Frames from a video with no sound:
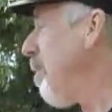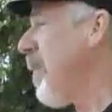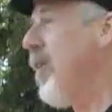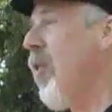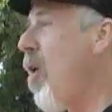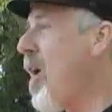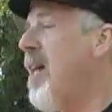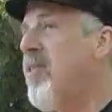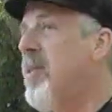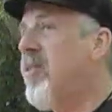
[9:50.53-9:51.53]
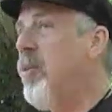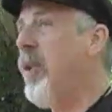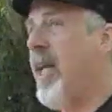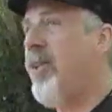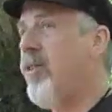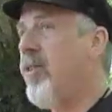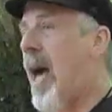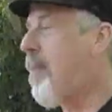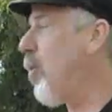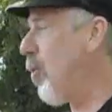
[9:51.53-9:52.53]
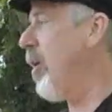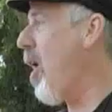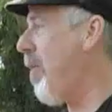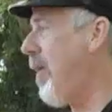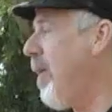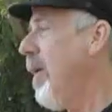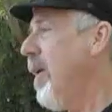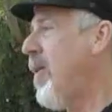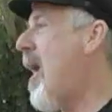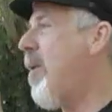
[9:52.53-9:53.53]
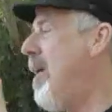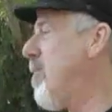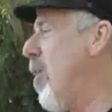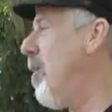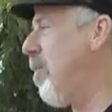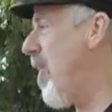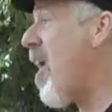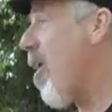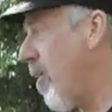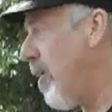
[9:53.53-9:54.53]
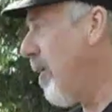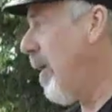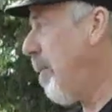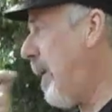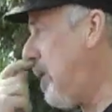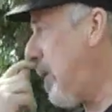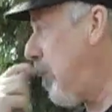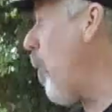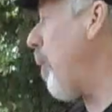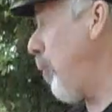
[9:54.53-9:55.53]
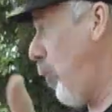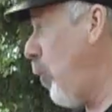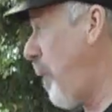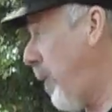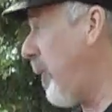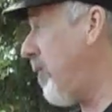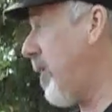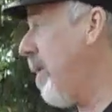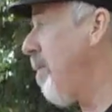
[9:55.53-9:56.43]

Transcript: because all kinds of miscommunications happened early on that, that nowadays aren't there because it's more ubiquitous